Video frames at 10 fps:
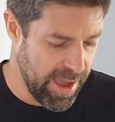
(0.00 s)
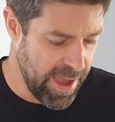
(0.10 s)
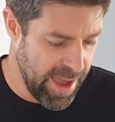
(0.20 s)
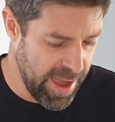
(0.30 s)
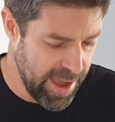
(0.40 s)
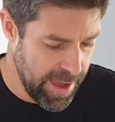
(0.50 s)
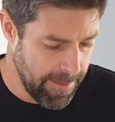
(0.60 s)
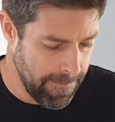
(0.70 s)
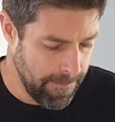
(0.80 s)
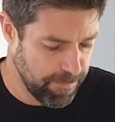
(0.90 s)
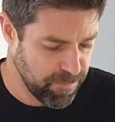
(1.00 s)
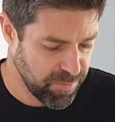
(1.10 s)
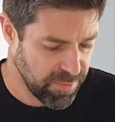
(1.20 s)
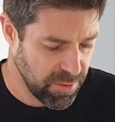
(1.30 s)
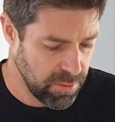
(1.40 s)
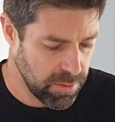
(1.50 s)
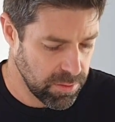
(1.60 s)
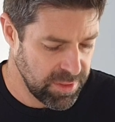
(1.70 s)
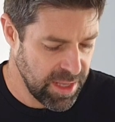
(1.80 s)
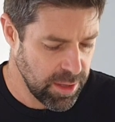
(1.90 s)

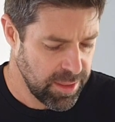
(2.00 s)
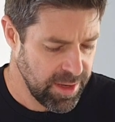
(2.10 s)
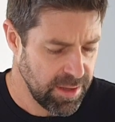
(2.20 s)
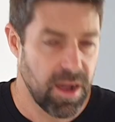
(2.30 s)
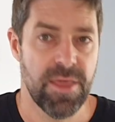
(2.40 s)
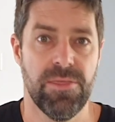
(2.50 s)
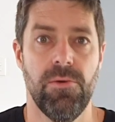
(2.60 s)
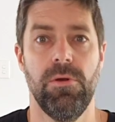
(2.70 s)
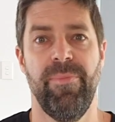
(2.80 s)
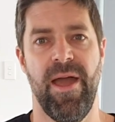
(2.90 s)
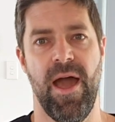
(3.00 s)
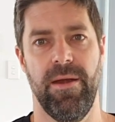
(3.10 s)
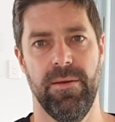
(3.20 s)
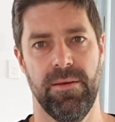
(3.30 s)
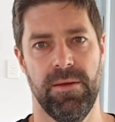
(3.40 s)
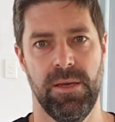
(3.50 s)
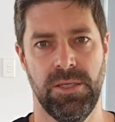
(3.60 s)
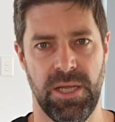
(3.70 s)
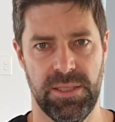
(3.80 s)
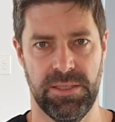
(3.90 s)
The other thing I thought about,
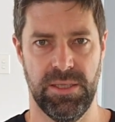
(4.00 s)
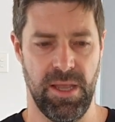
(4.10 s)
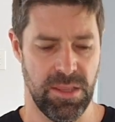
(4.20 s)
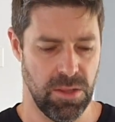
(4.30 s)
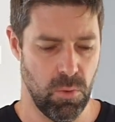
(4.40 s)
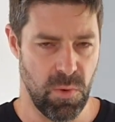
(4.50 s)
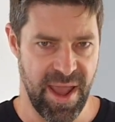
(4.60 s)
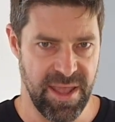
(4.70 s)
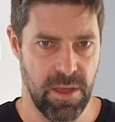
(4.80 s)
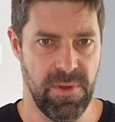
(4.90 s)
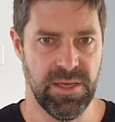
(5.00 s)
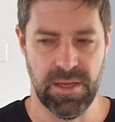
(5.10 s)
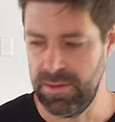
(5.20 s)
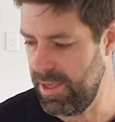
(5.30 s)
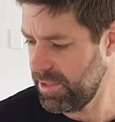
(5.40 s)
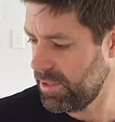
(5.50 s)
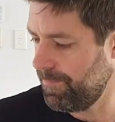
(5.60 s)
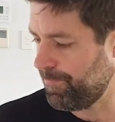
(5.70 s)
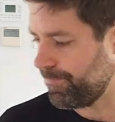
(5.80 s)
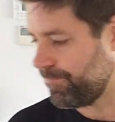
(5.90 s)
just in the way that we did this,
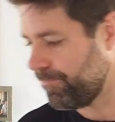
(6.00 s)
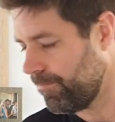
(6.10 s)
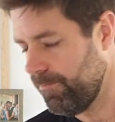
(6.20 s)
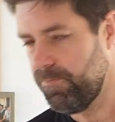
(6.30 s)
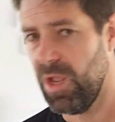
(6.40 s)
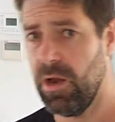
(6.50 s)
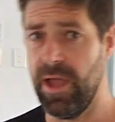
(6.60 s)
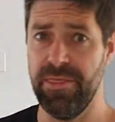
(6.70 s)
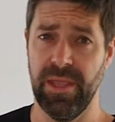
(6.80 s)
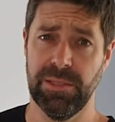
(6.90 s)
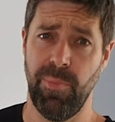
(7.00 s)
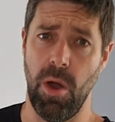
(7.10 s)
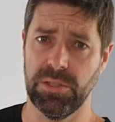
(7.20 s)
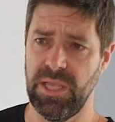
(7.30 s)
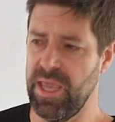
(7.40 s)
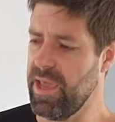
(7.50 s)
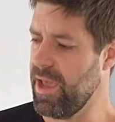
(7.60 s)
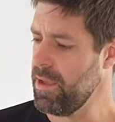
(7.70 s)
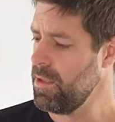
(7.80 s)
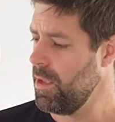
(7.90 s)
like this box here,